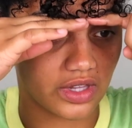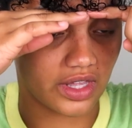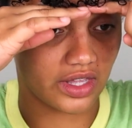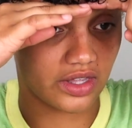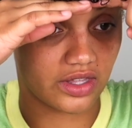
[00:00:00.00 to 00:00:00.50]

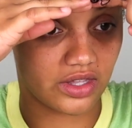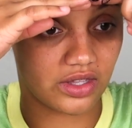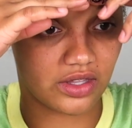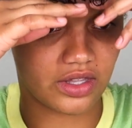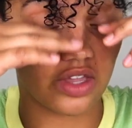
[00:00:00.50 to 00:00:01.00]
like,
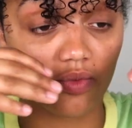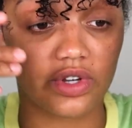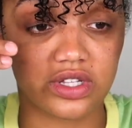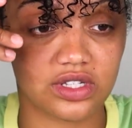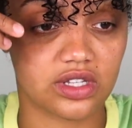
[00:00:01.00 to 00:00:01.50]

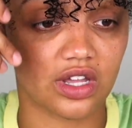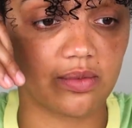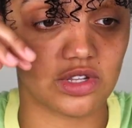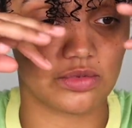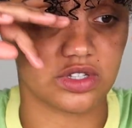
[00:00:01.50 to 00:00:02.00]
realistically it
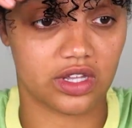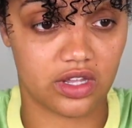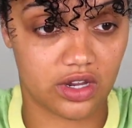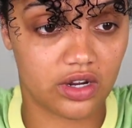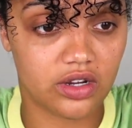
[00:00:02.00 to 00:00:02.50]
comes up to like
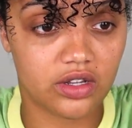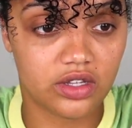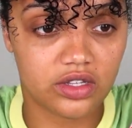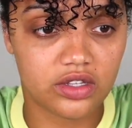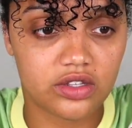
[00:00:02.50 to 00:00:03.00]
here.
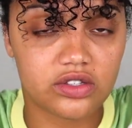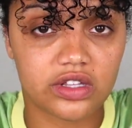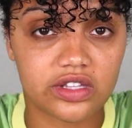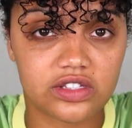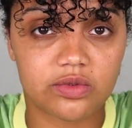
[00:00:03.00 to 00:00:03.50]

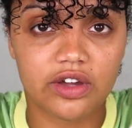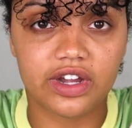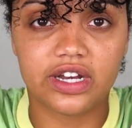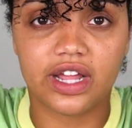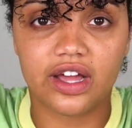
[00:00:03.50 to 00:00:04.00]
So it's wet
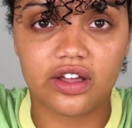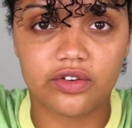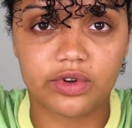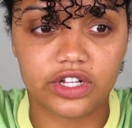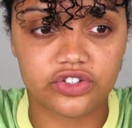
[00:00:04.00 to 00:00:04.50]
right now,
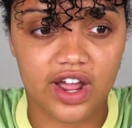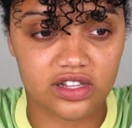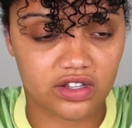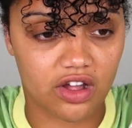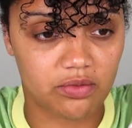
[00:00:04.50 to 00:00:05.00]
and when it
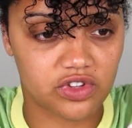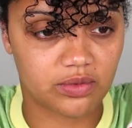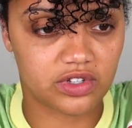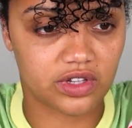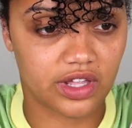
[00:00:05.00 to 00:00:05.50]
dries it comes up to